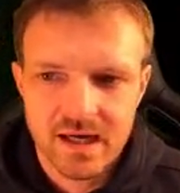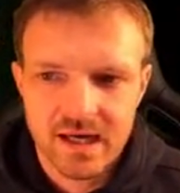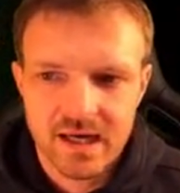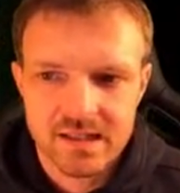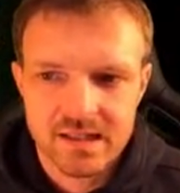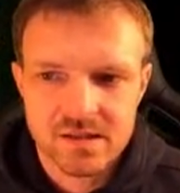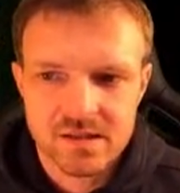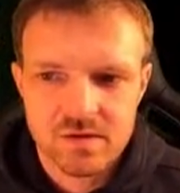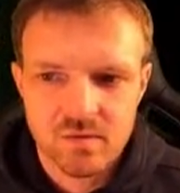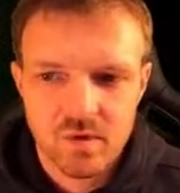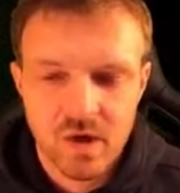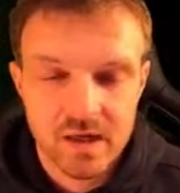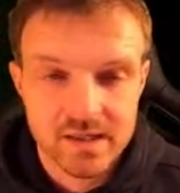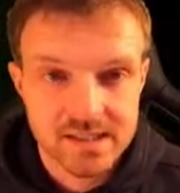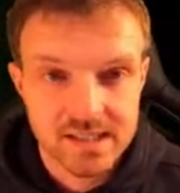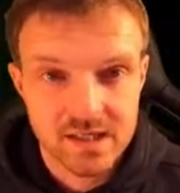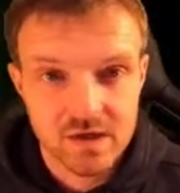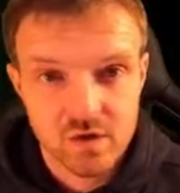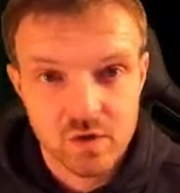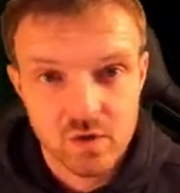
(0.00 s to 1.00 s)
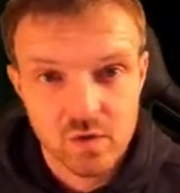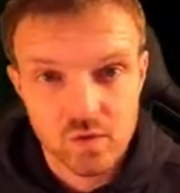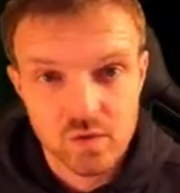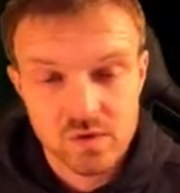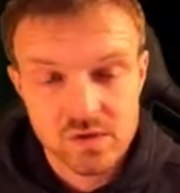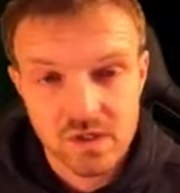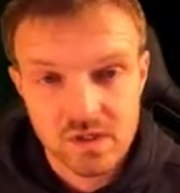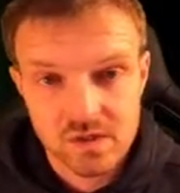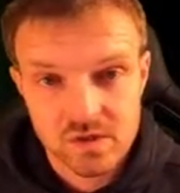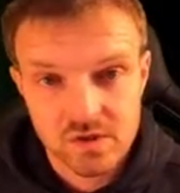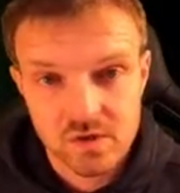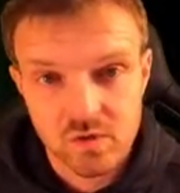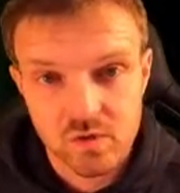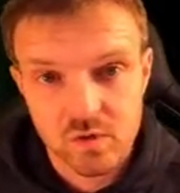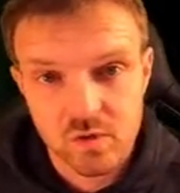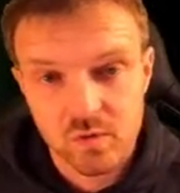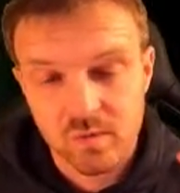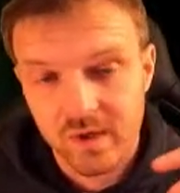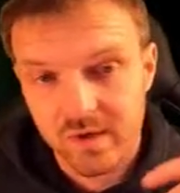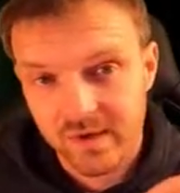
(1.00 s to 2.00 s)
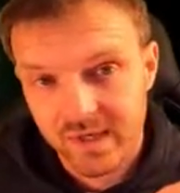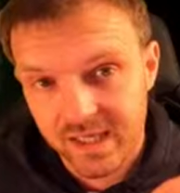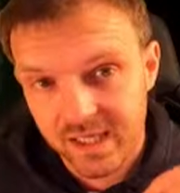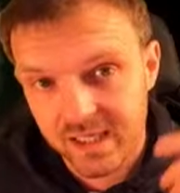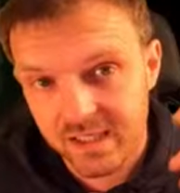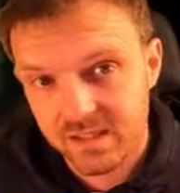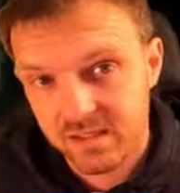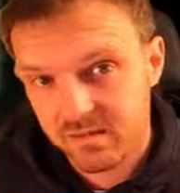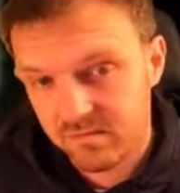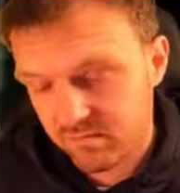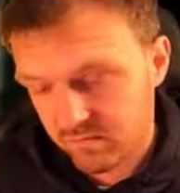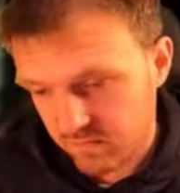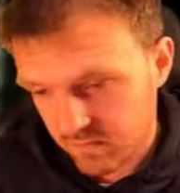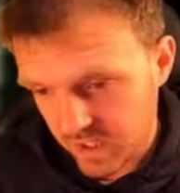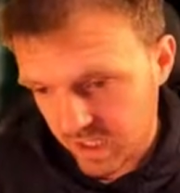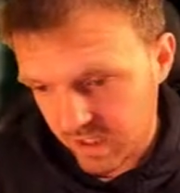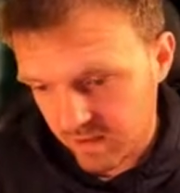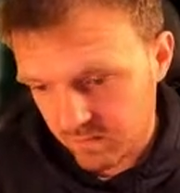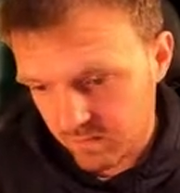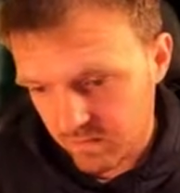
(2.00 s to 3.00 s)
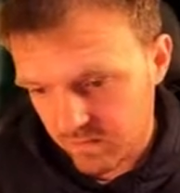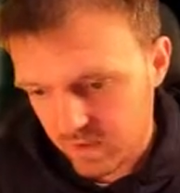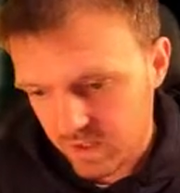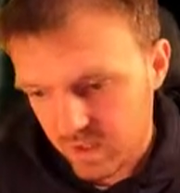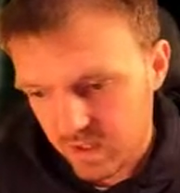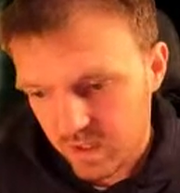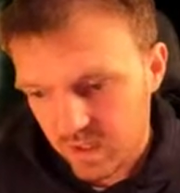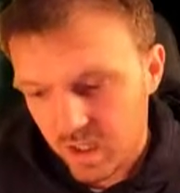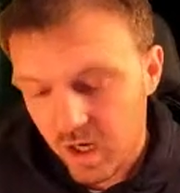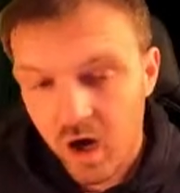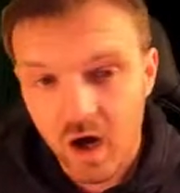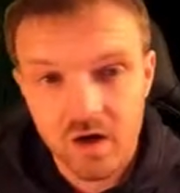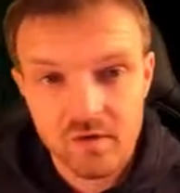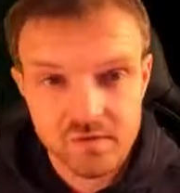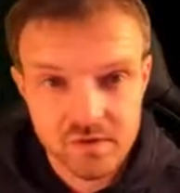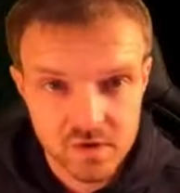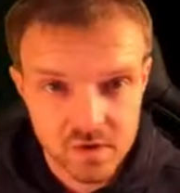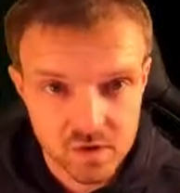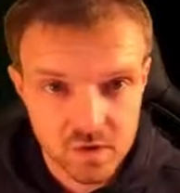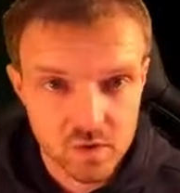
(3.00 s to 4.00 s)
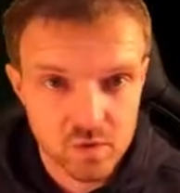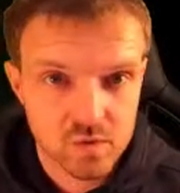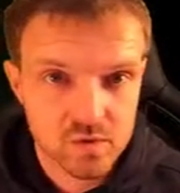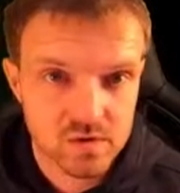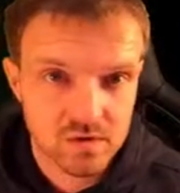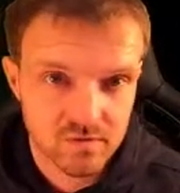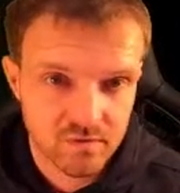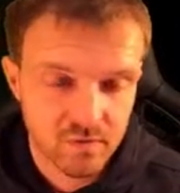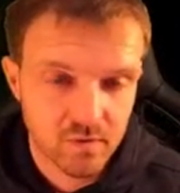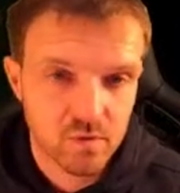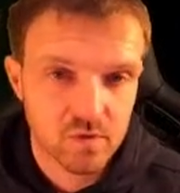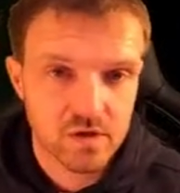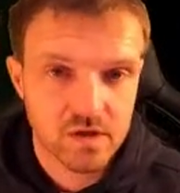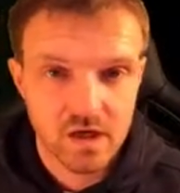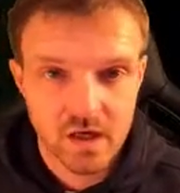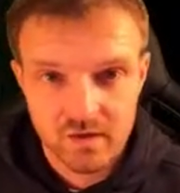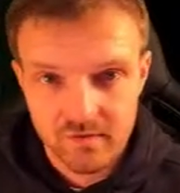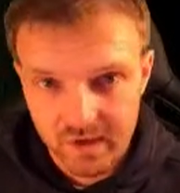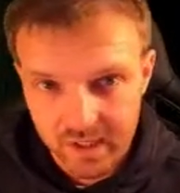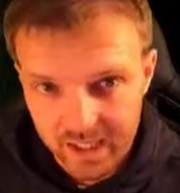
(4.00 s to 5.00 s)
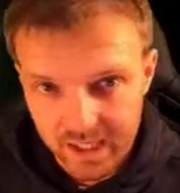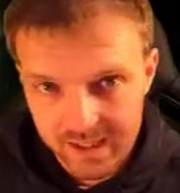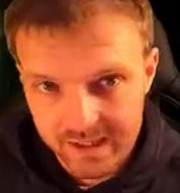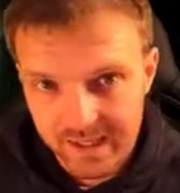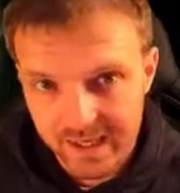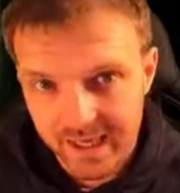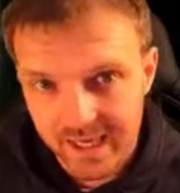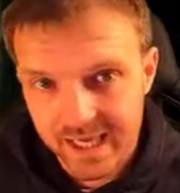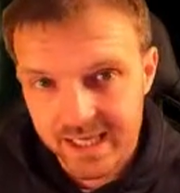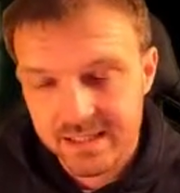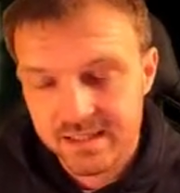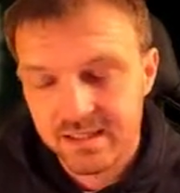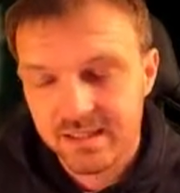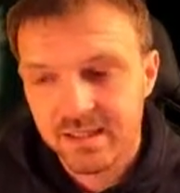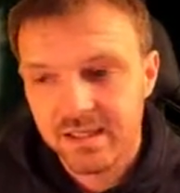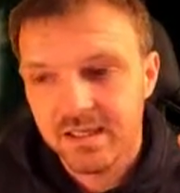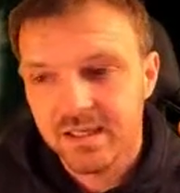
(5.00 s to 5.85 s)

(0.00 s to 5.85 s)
And I did a course at a school where a kid, after the course, had fallen over, hit their head,